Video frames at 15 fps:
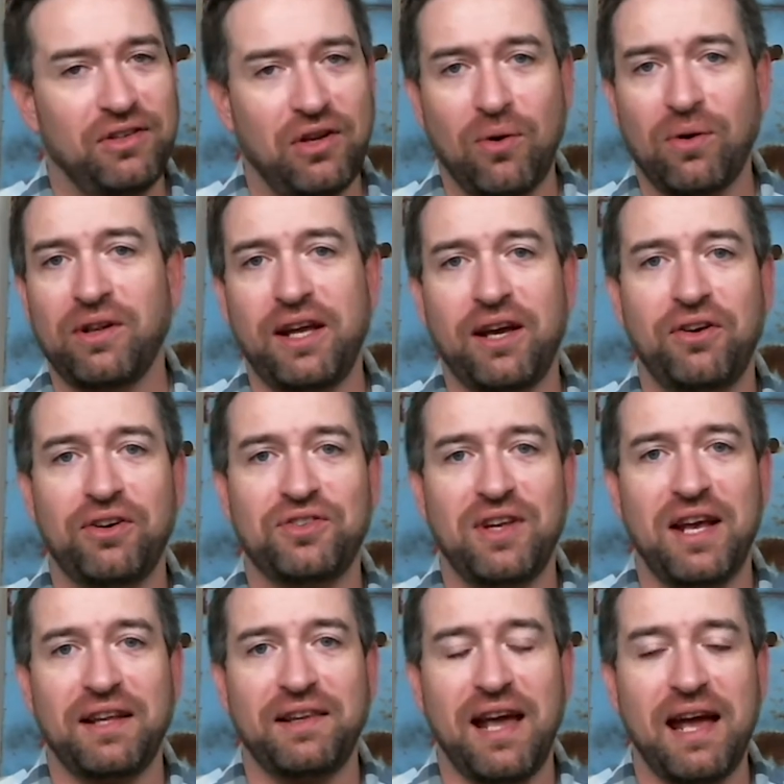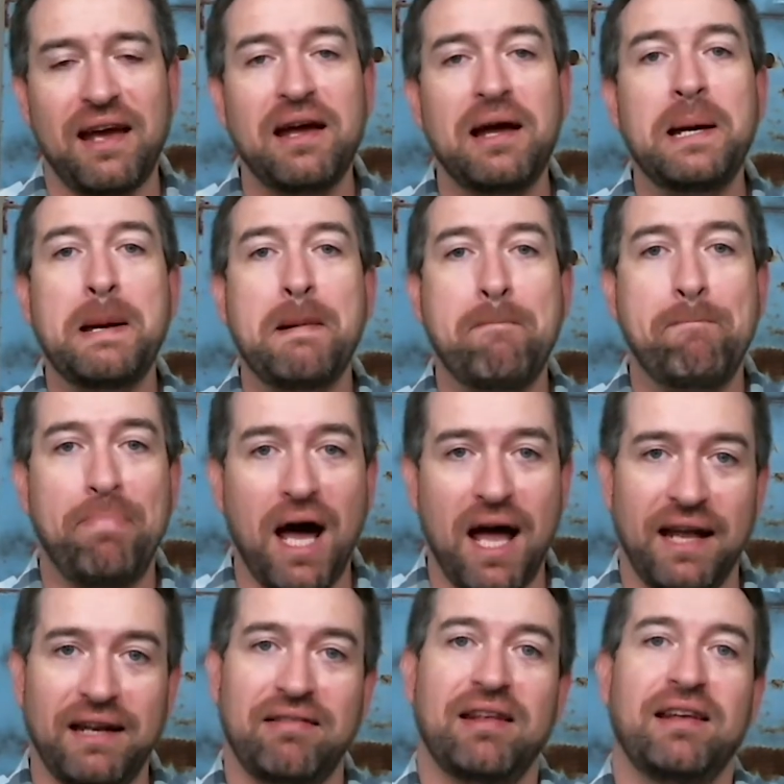Totally understand that,
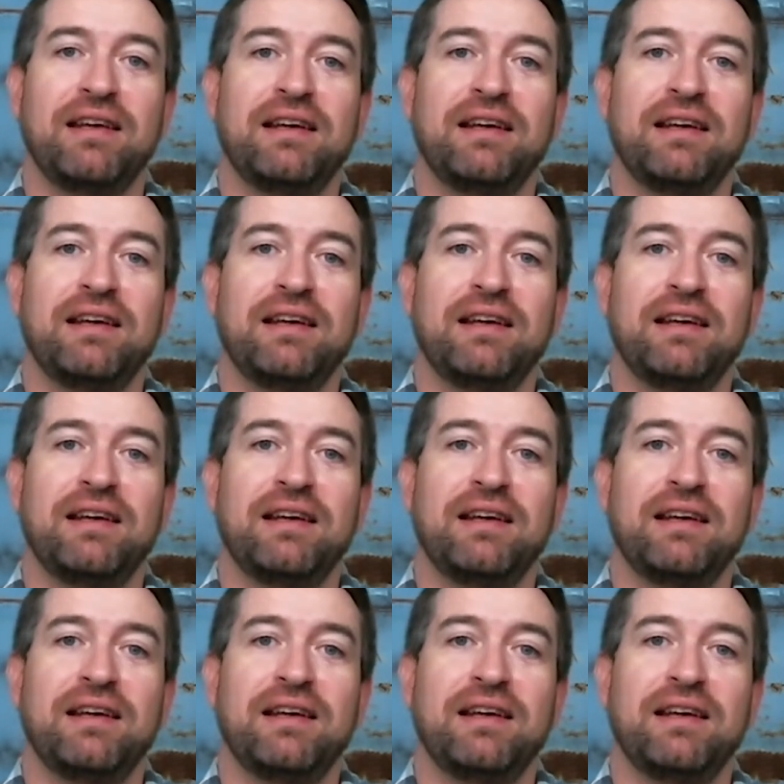but